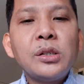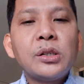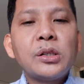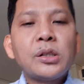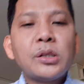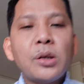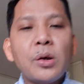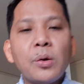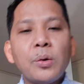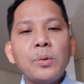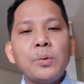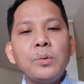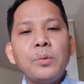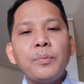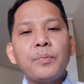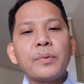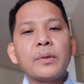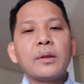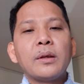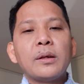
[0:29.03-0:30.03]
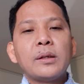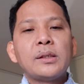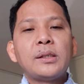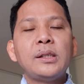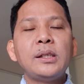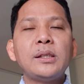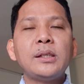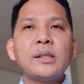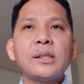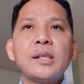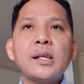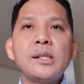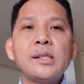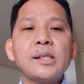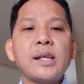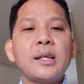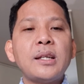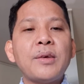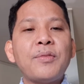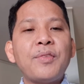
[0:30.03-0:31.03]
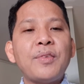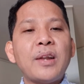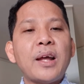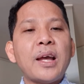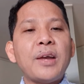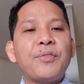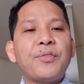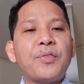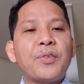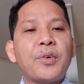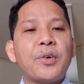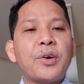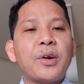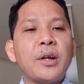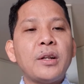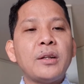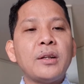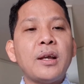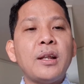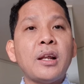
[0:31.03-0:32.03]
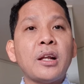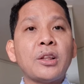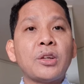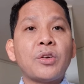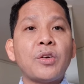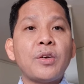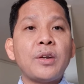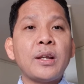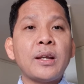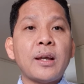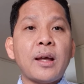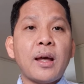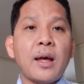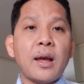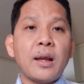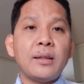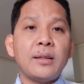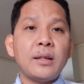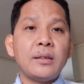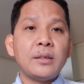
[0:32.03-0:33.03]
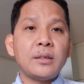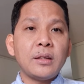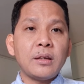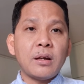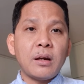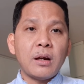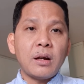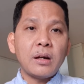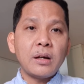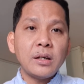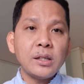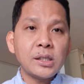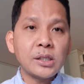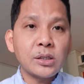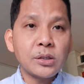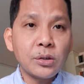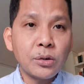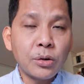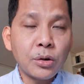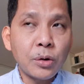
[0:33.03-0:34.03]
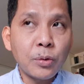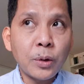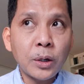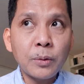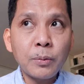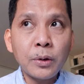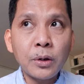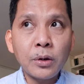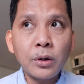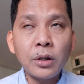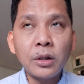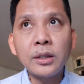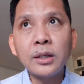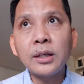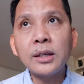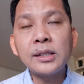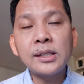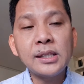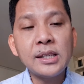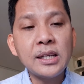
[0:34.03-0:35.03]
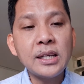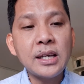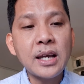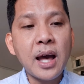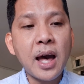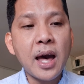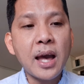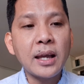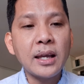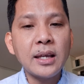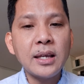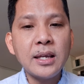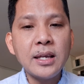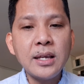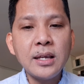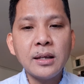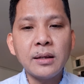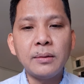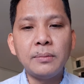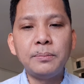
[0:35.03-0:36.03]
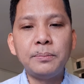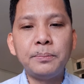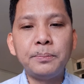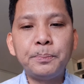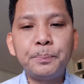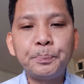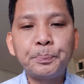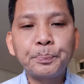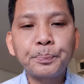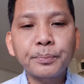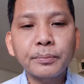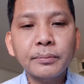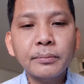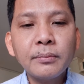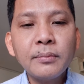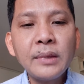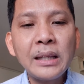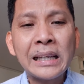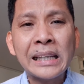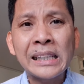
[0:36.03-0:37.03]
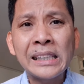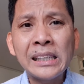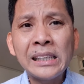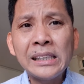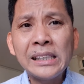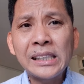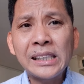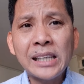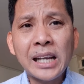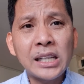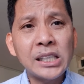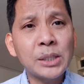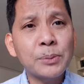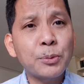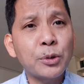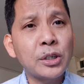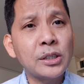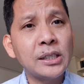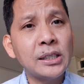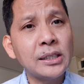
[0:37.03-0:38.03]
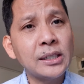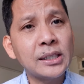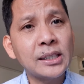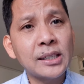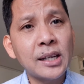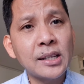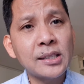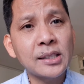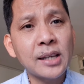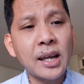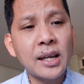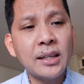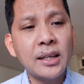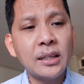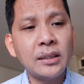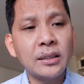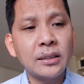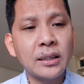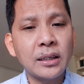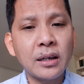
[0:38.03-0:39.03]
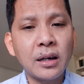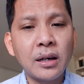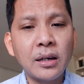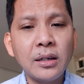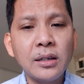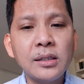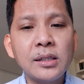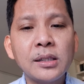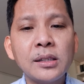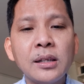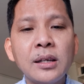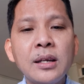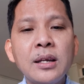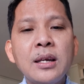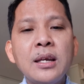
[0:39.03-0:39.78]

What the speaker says: So citizens can apply for an electronic identity cards, or what we call the CIE, stands for Citizens Identity Cards,